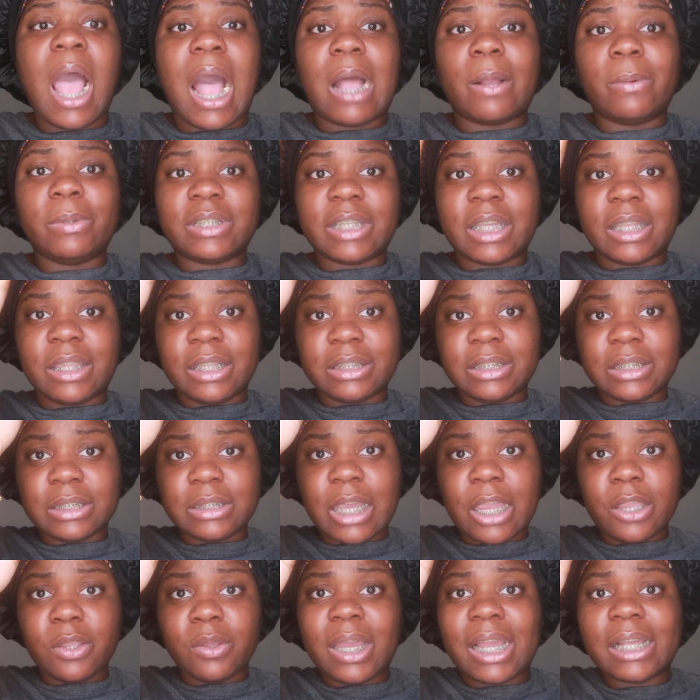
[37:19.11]
I was like, this
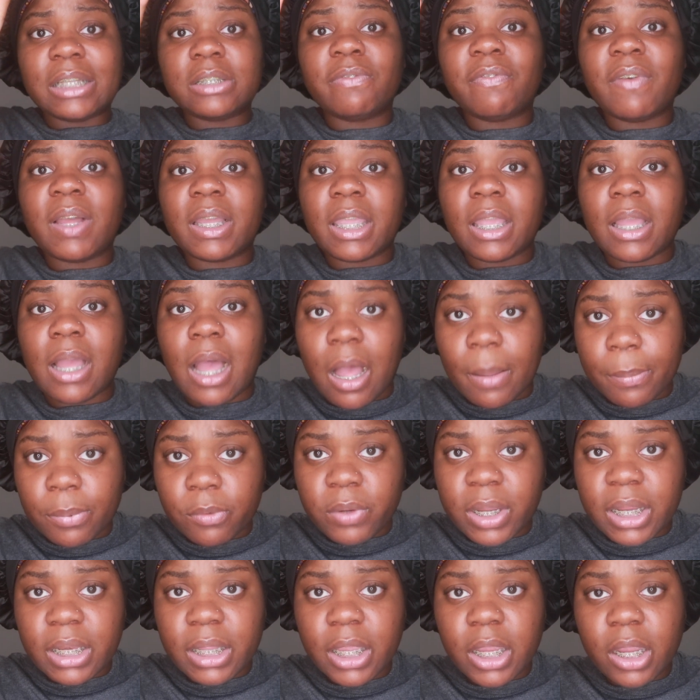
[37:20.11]
is how you guys fucking
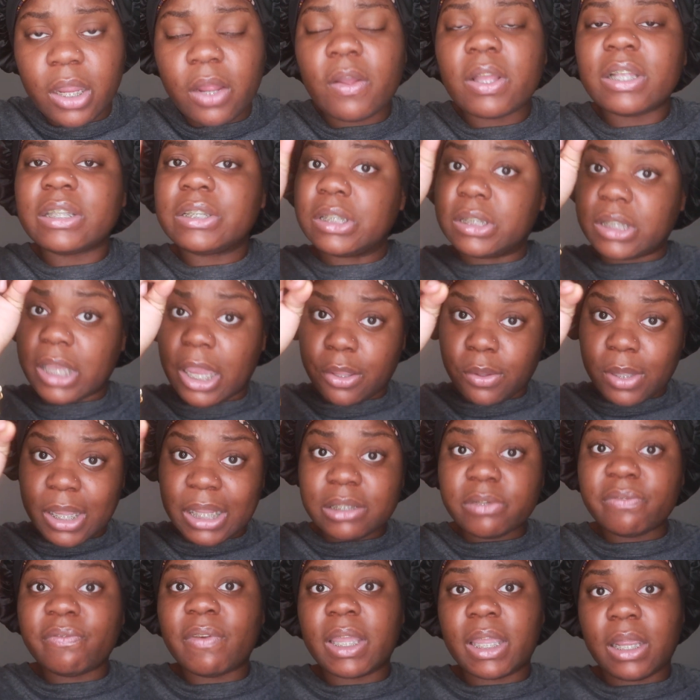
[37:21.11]
operate here? Is this how you
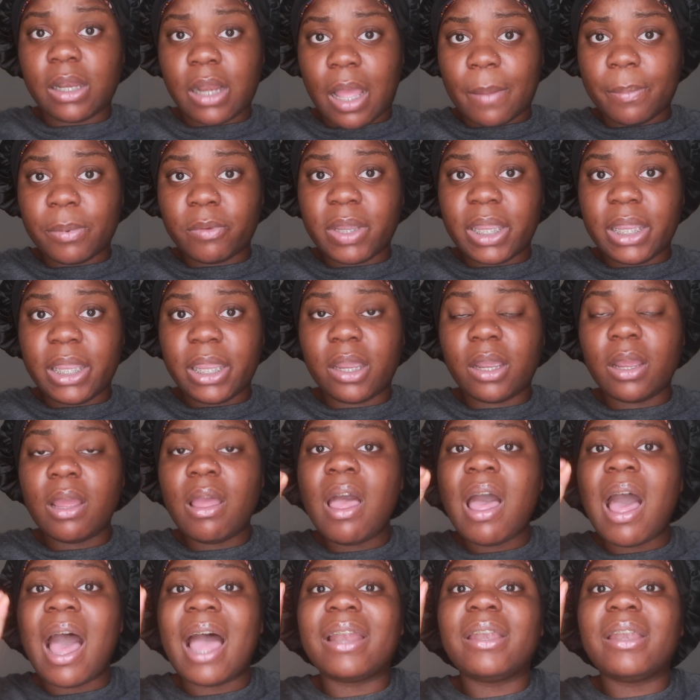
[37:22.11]
guys fucking operate here?